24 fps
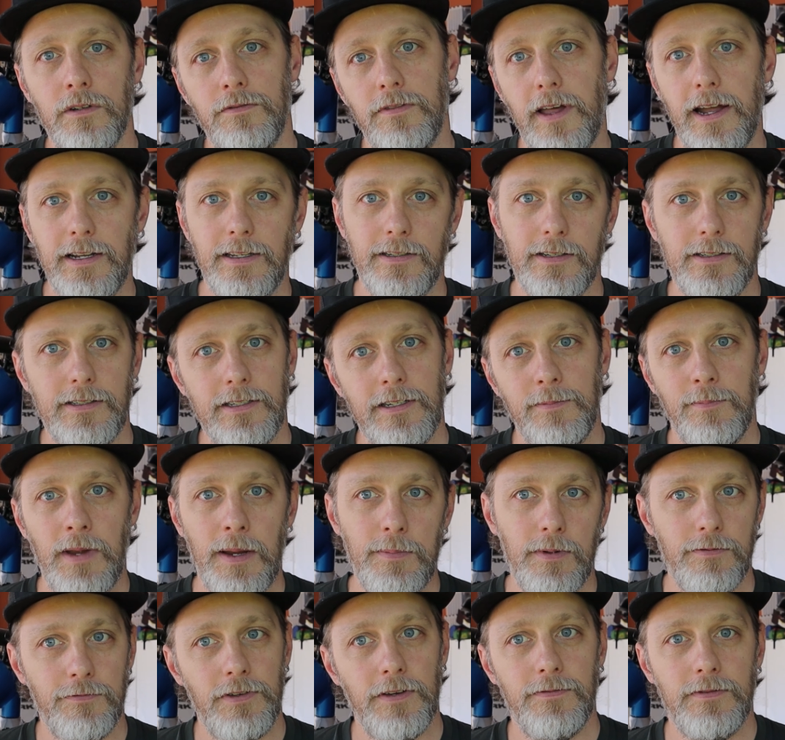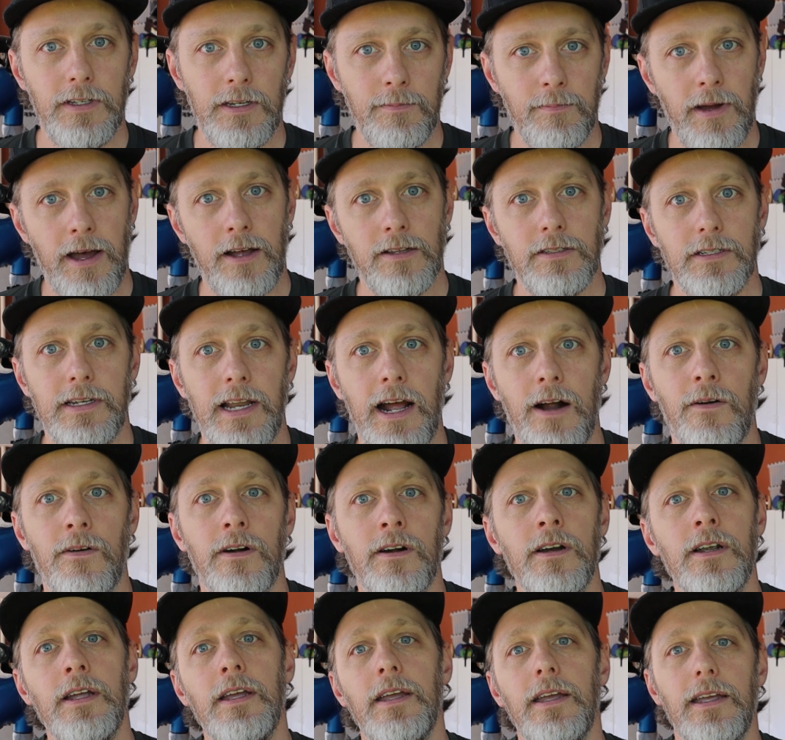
have liked to see maybe 15 miles an hour.